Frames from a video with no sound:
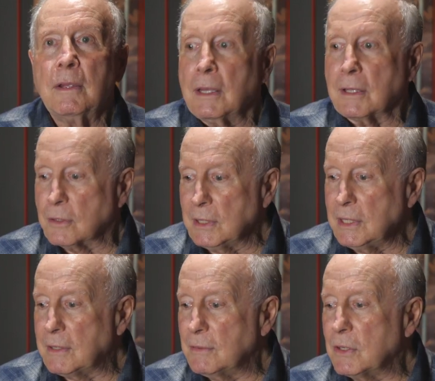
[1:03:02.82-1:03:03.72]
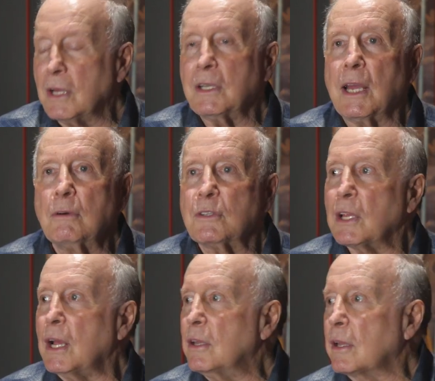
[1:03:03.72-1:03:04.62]
Because at least if he's on the
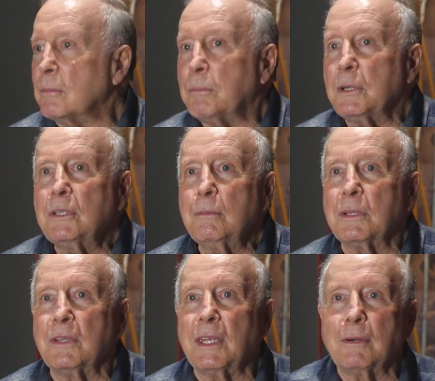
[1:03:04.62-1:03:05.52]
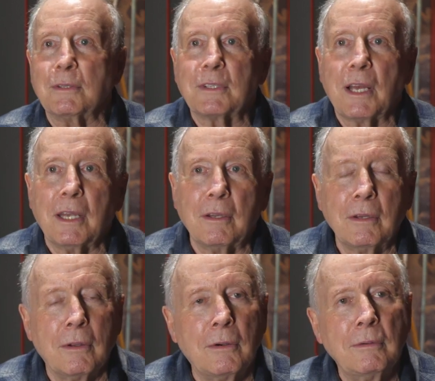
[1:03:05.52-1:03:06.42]
outside, you can push him to the outside,
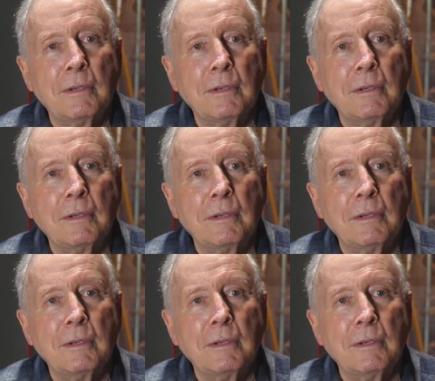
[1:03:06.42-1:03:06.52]
you know.